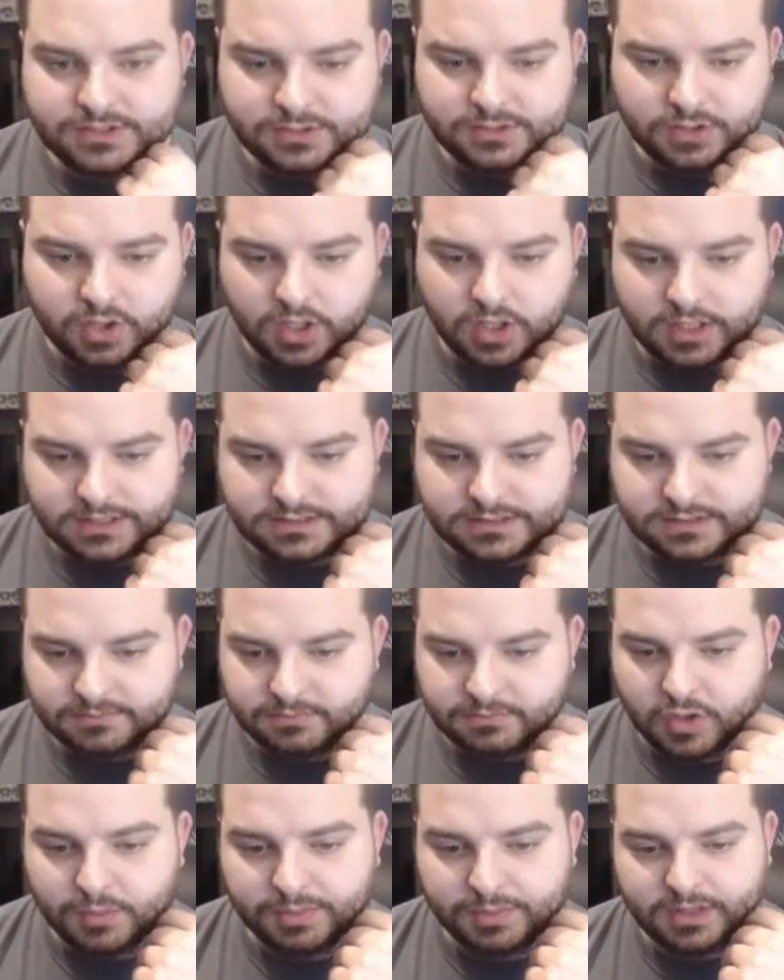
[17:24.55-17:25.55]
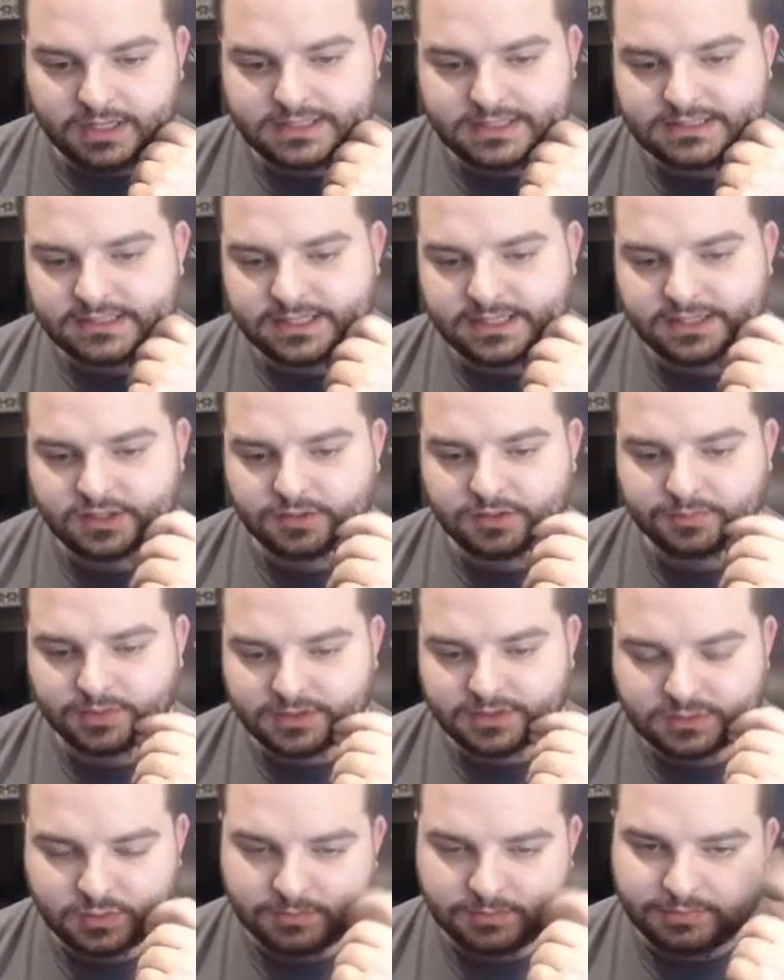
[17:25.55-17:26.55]
2 cost, Mobilize,
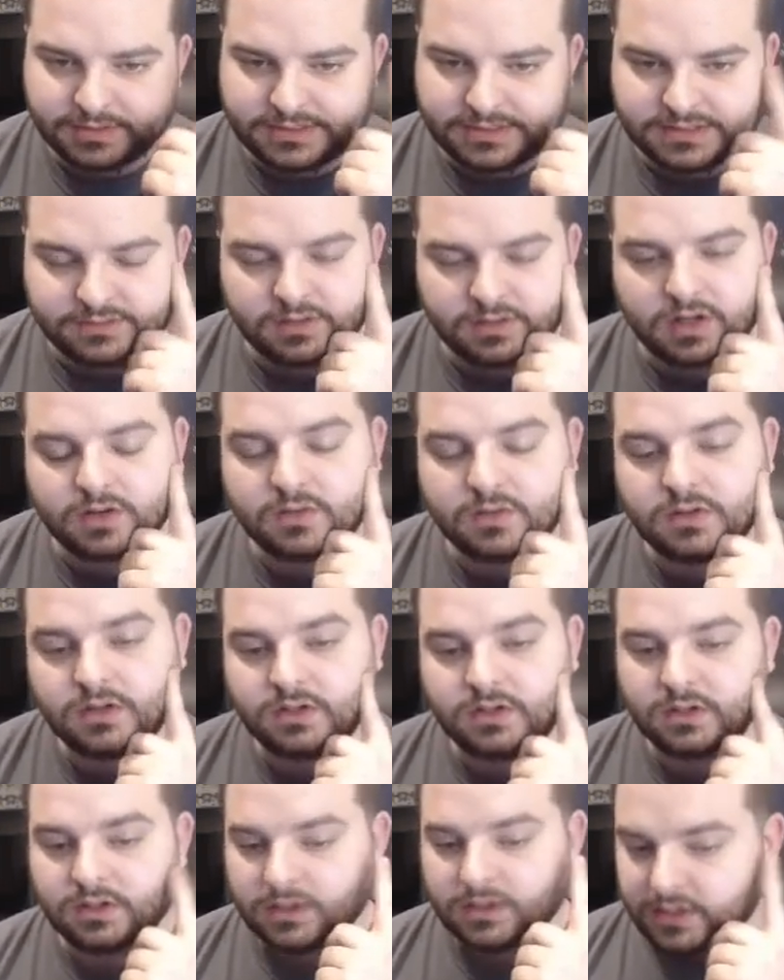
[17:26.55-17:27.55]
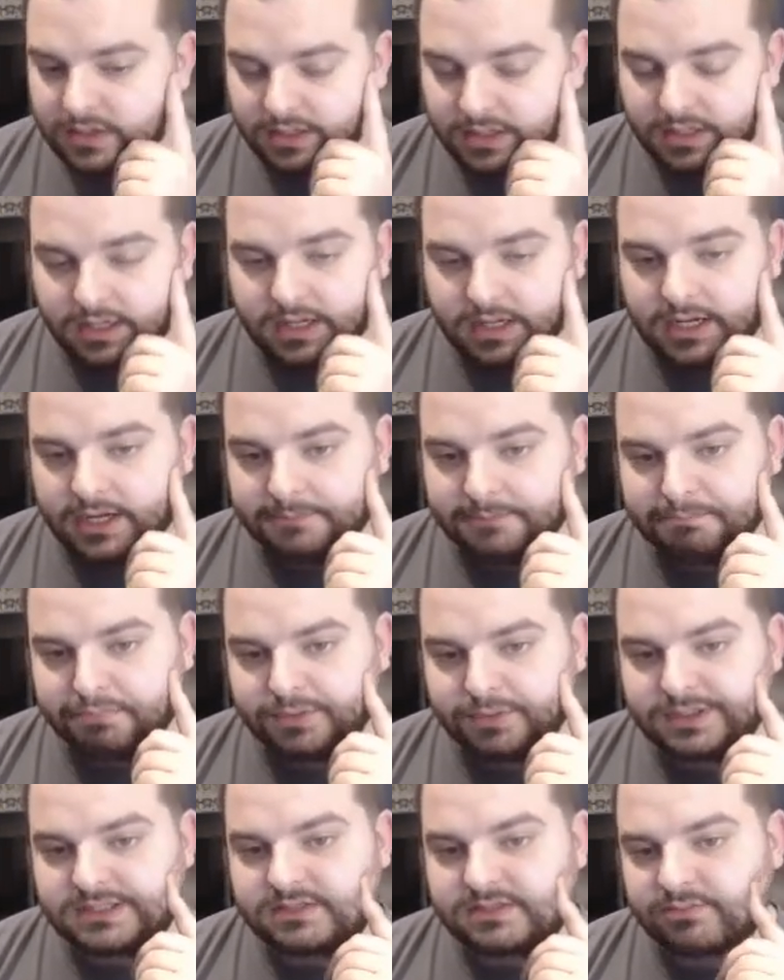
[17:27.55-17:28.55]
Lethal, +1/+0.
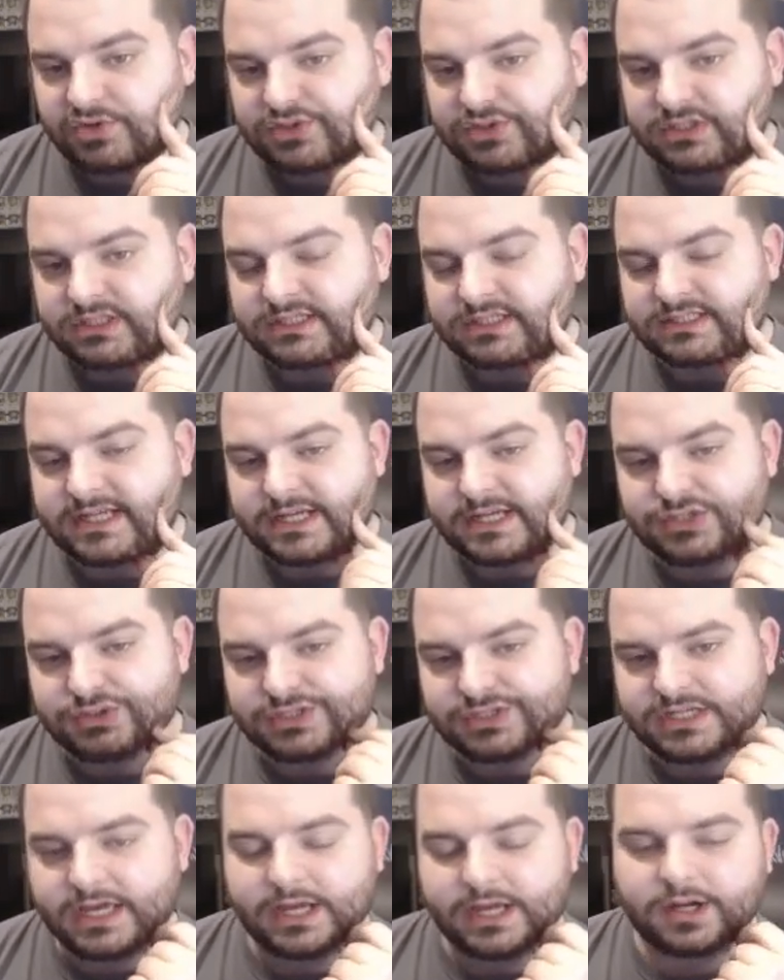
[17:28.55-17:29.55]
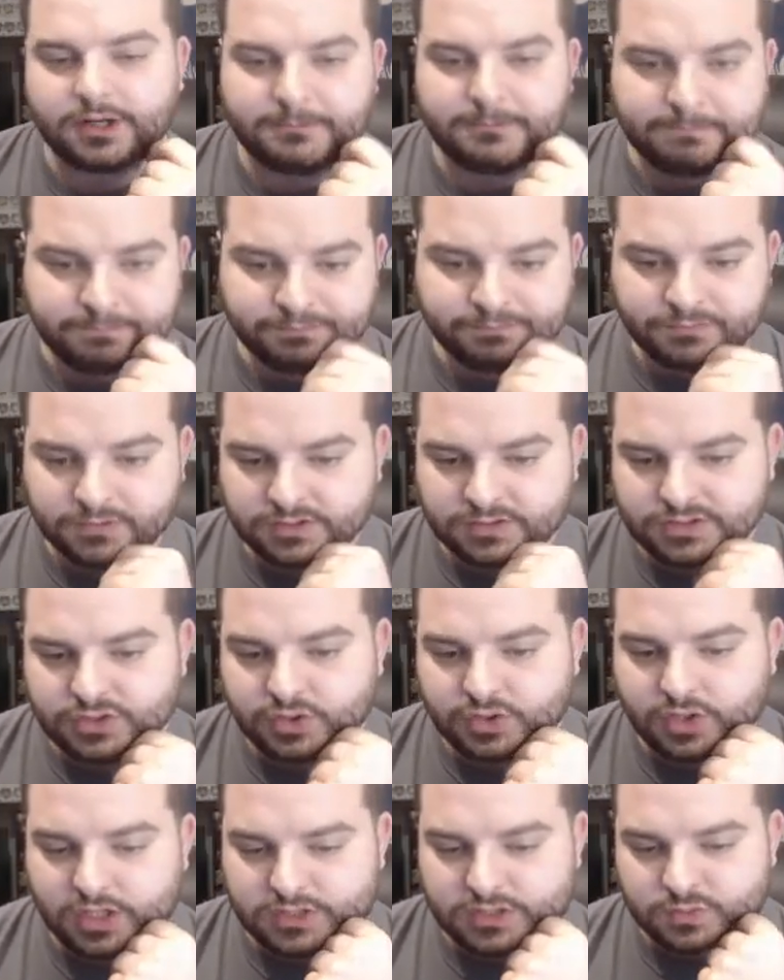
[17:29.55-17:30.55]
Pretty similar to the Daedric Dagger.
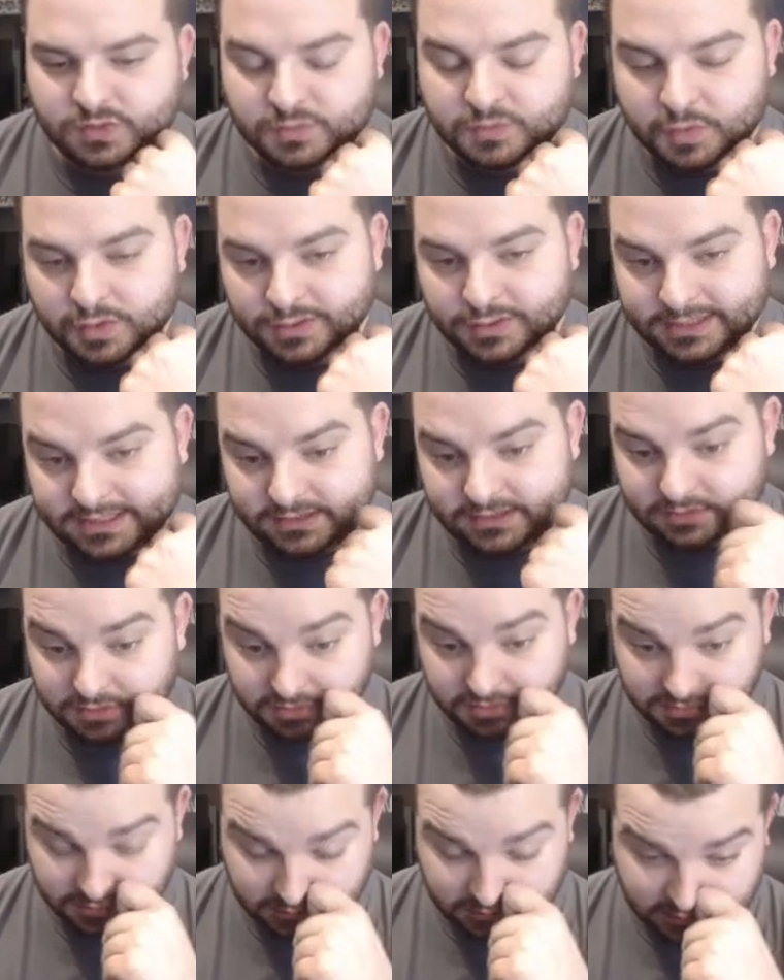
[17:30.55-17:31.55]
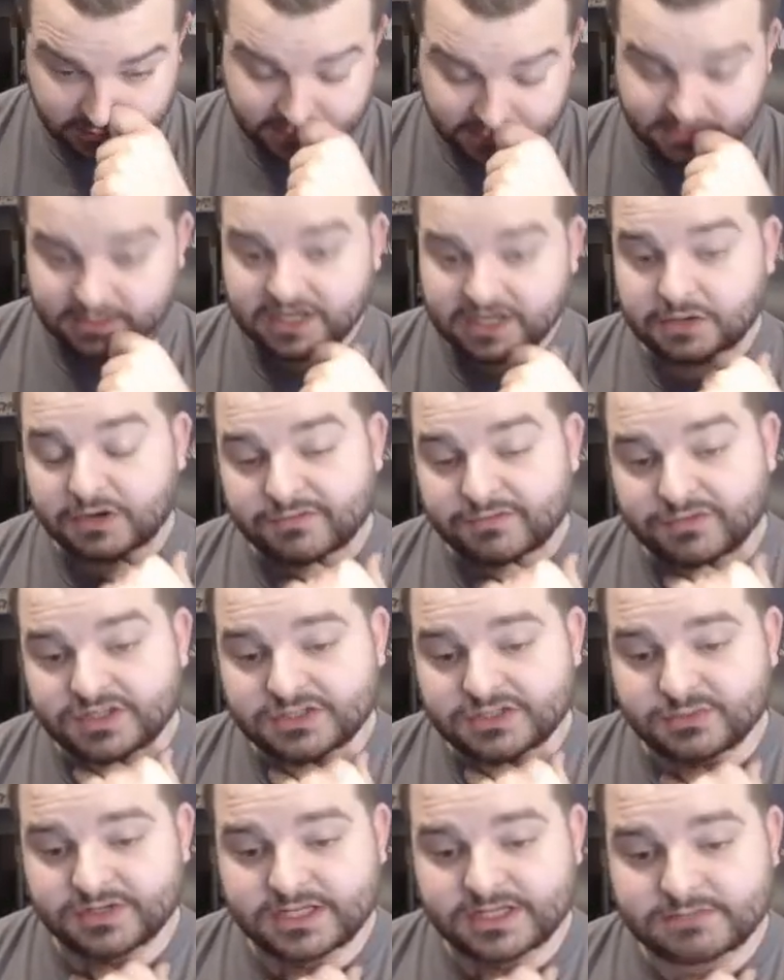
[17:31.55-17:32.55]
2 cost, 1/1 Lethal.
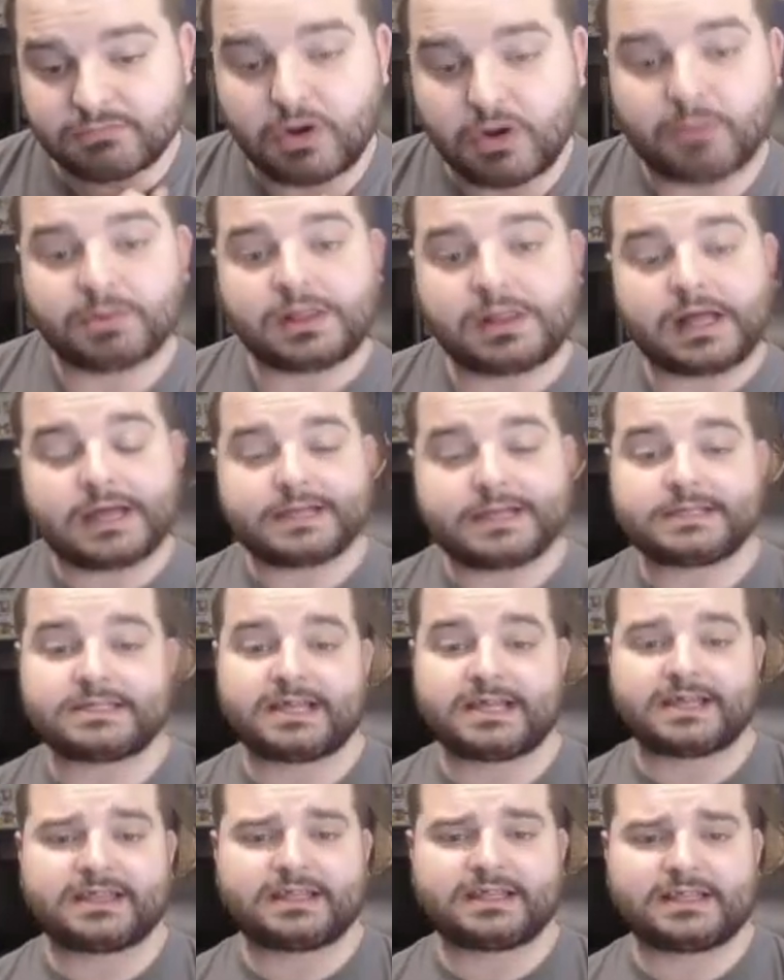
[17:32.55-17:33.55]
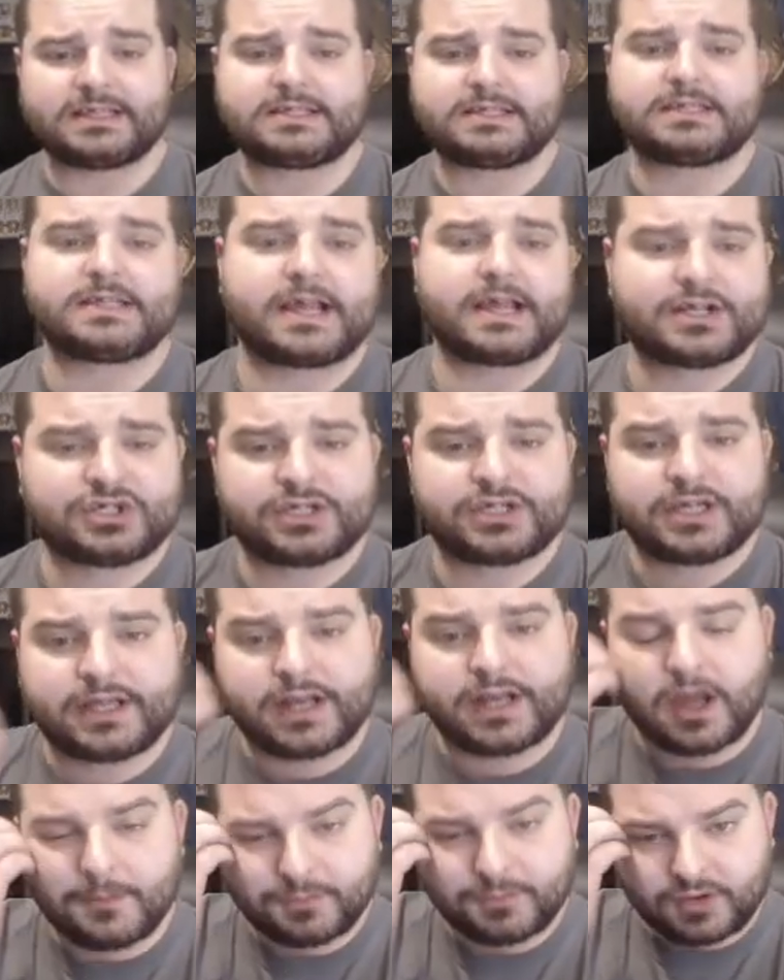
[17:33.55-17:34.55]
However, this one has Mobilize. I think this is
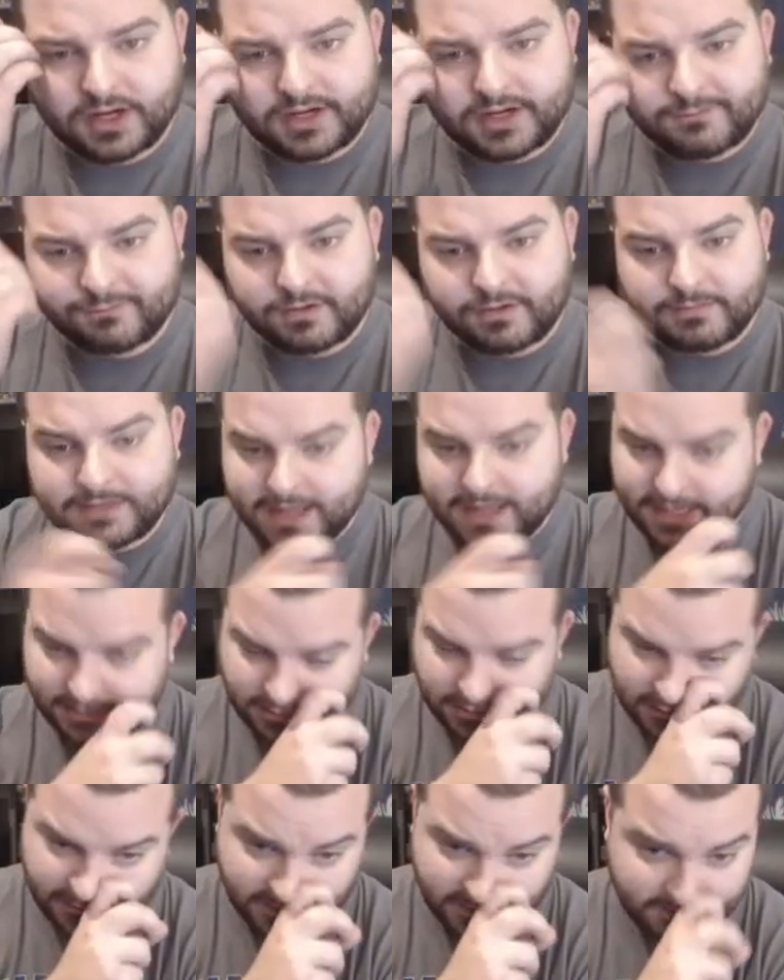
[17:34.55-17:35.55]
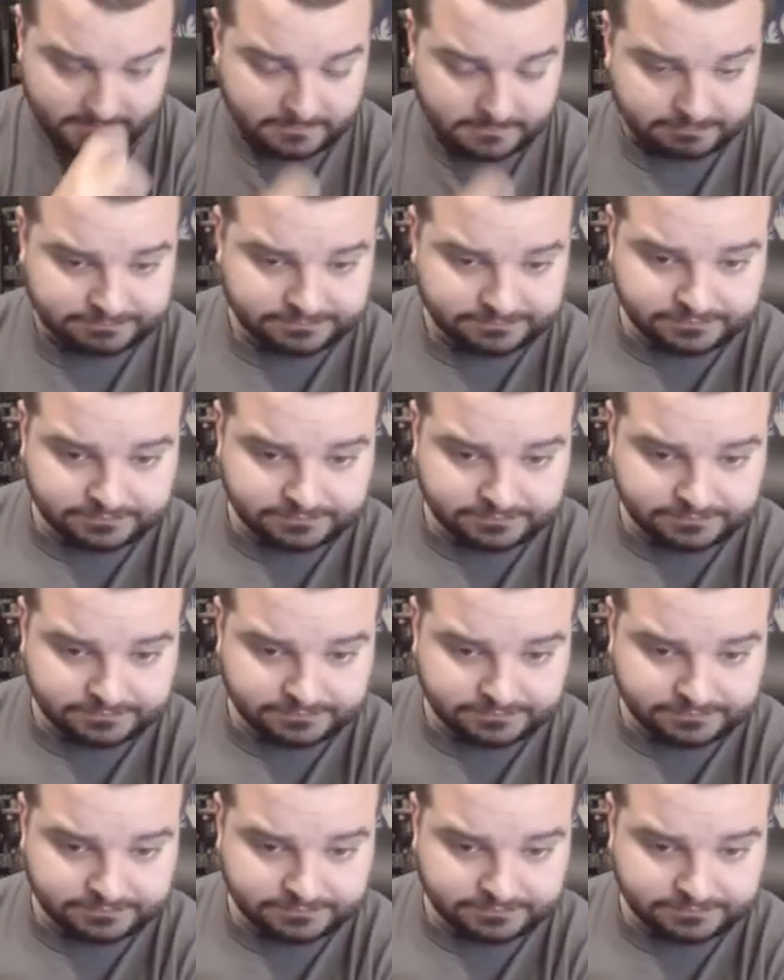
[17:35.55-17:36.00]
actually an upgrade from that card.